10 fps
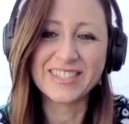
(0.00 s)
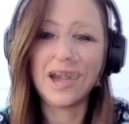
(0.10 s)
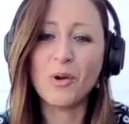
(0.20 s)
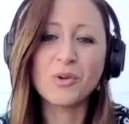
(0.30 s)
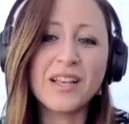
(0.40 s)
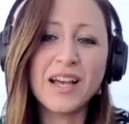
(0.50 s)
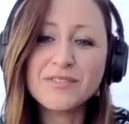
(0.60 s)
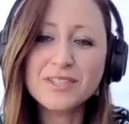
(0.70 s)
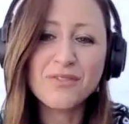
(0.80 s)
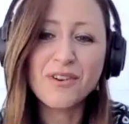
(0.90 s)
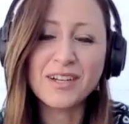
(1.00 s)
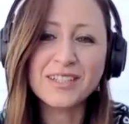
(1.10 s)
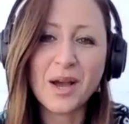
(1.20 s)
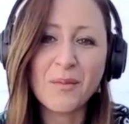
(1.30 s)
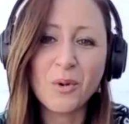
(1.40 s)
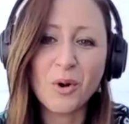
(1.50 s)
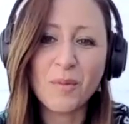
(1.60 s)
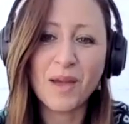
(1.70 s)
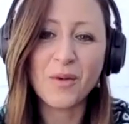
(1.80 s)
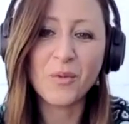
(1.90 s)
I love to find out more
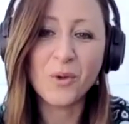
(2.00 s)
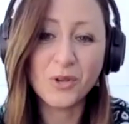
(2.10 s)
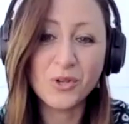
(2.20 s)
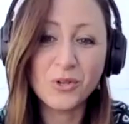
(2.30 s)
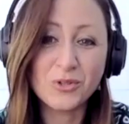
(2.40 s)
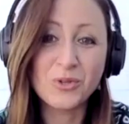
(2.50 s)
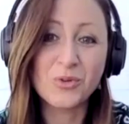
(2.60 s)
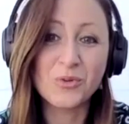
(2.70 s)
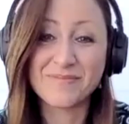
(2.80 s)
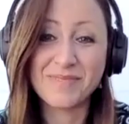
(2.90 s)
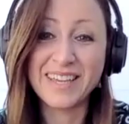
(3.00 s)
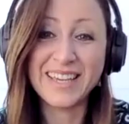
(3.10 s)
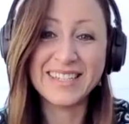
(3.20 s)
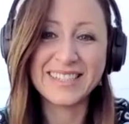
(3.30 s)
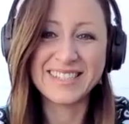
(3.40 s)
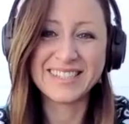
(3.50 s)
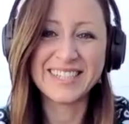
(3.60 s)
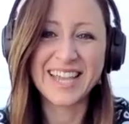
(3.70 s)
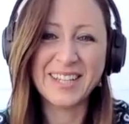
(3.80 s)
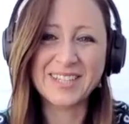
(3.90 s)
about what you do. Please
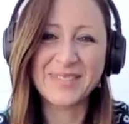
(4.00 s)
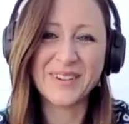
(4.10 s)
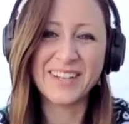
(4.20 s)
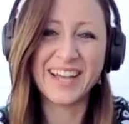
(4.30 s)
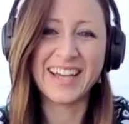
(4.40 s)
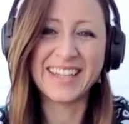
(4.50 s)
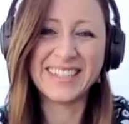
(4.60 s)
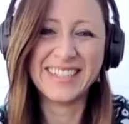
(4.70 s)
take the spotlight.